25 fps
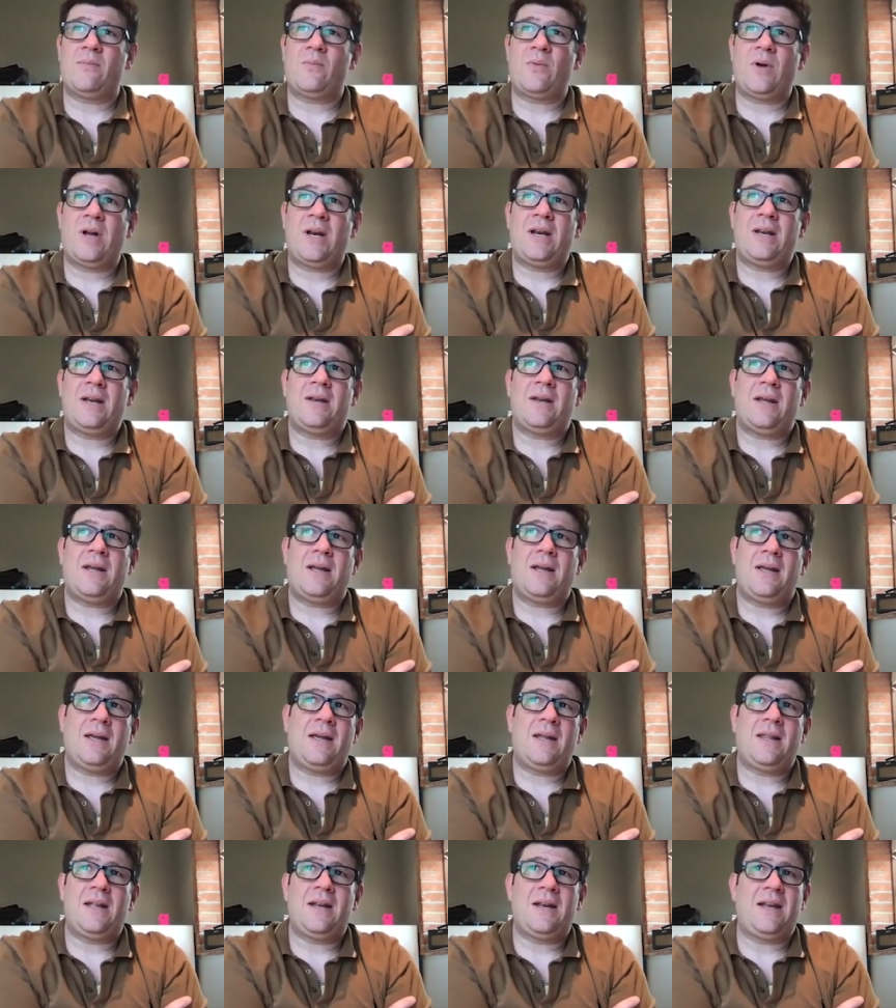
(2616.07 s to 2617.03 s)
when
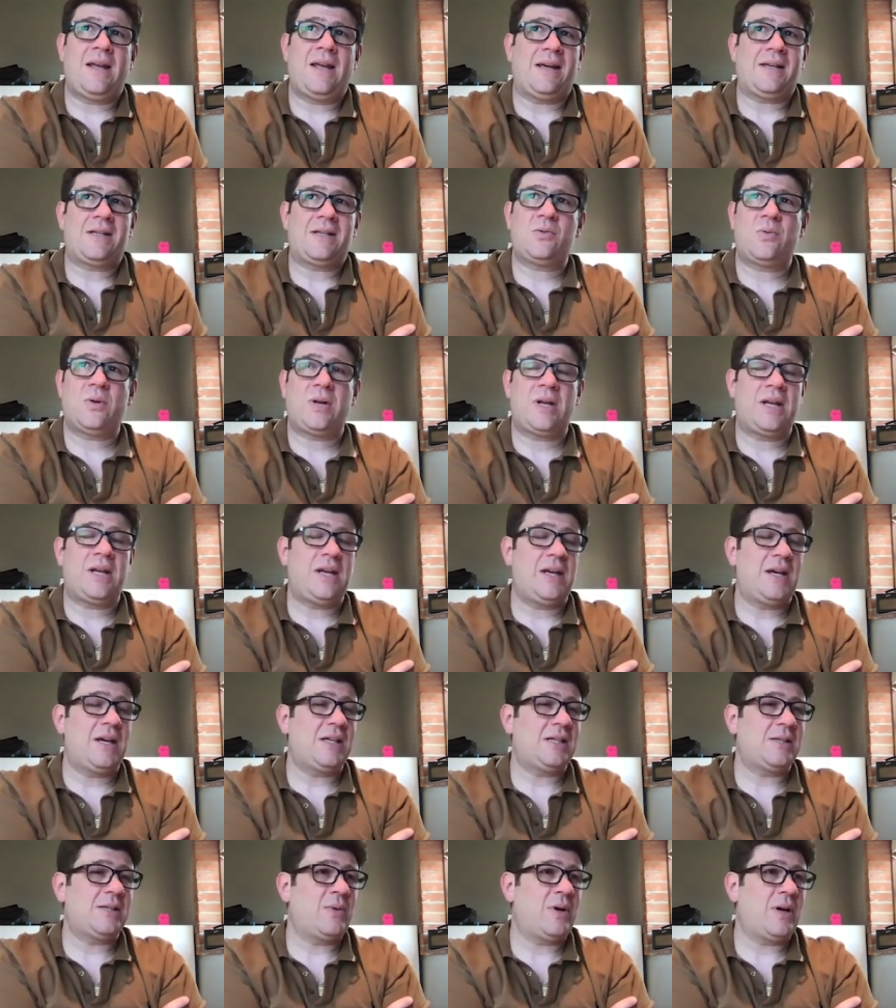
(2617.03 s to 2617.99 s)
in the next 20
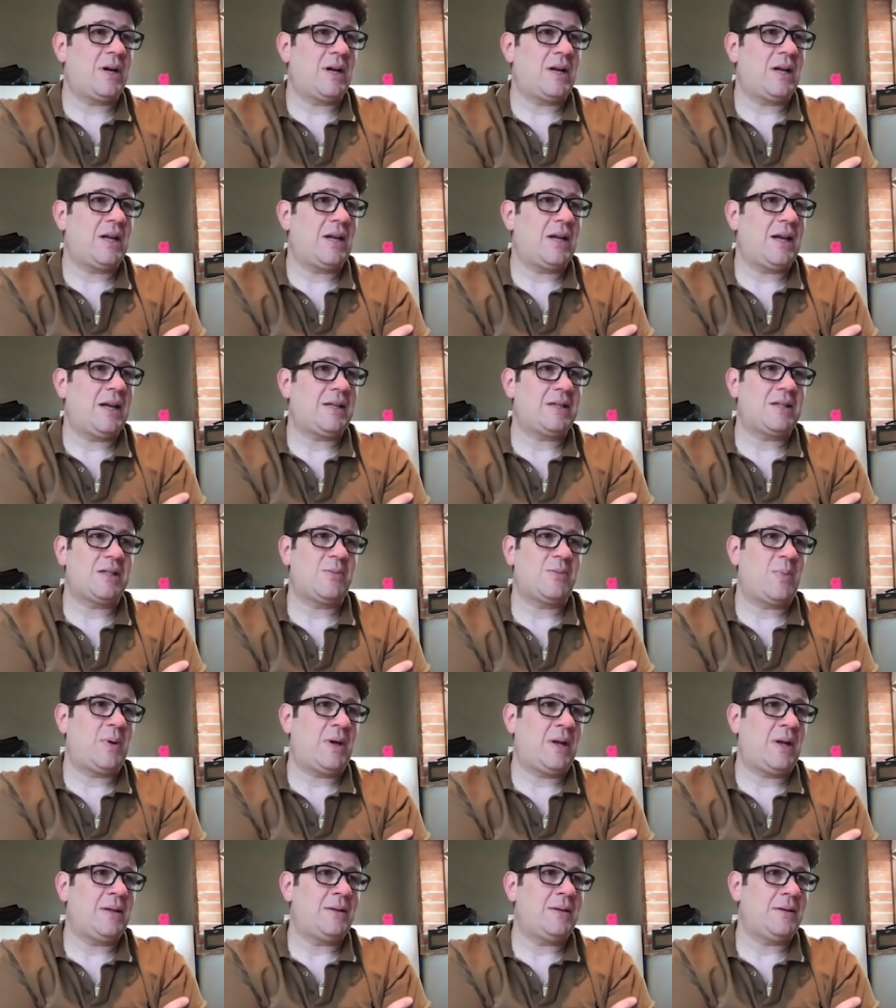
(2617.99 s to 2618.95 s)
years am i going to get to
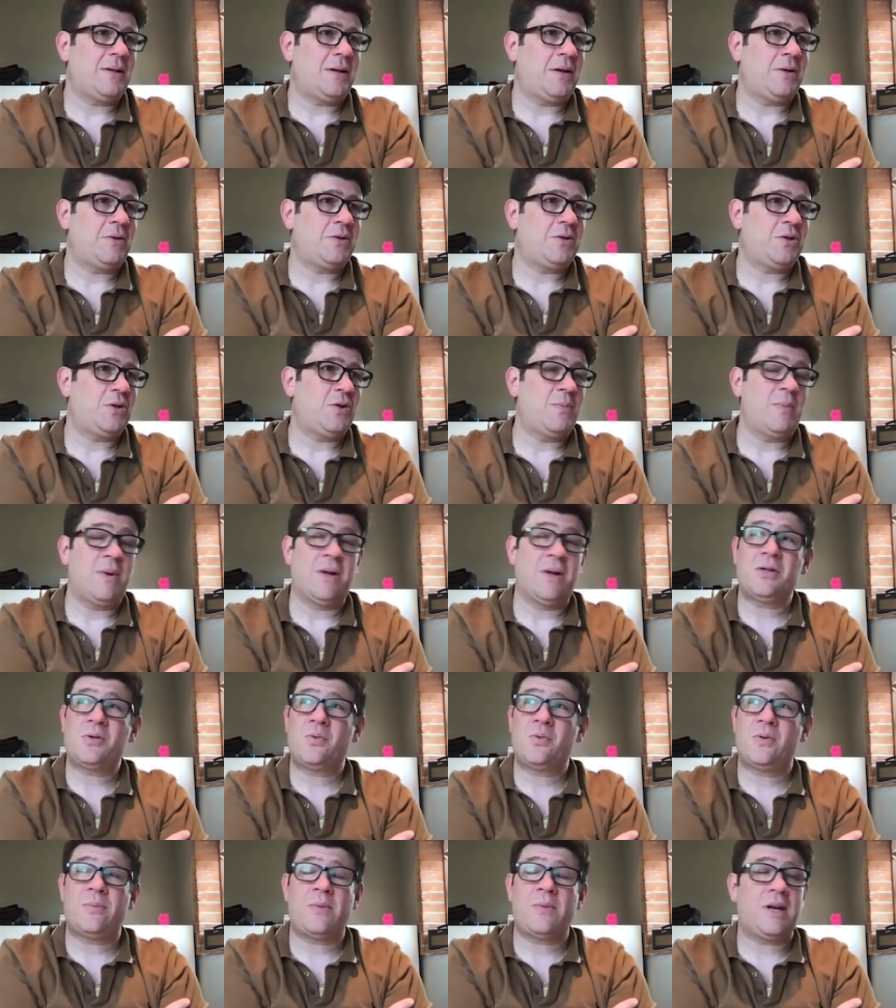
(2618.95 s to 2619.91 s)
spend you know two
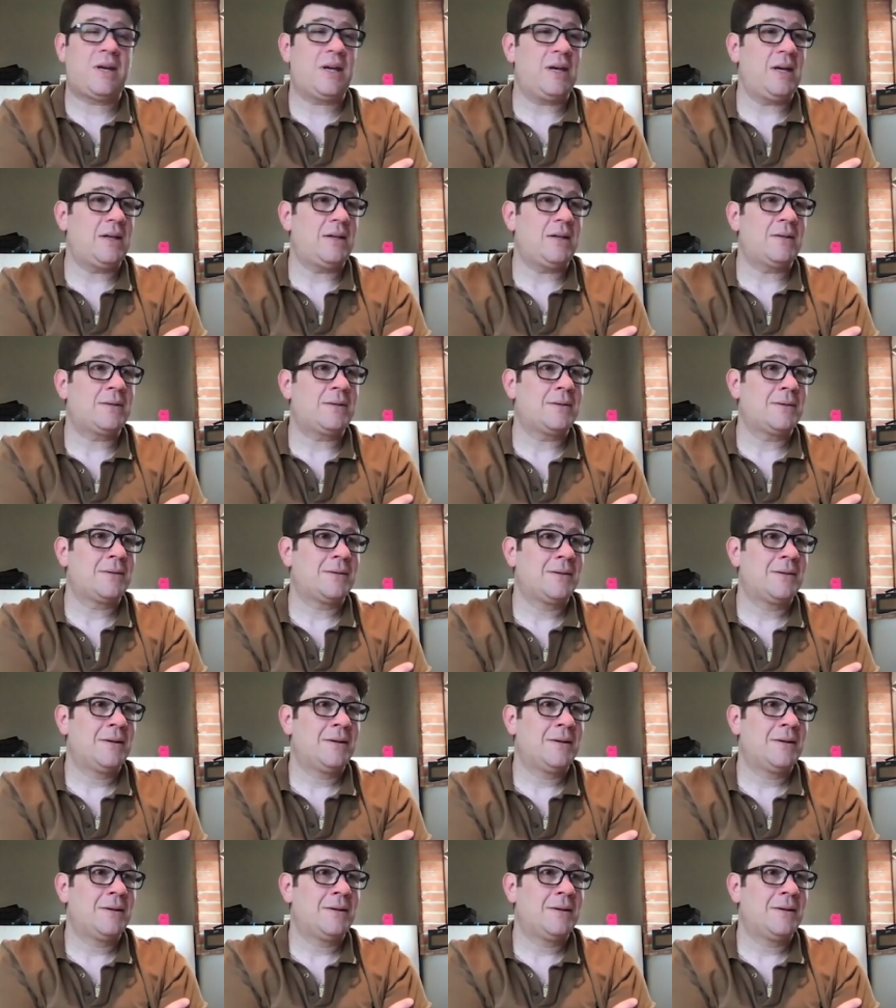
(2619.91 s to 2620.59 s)
months with my kids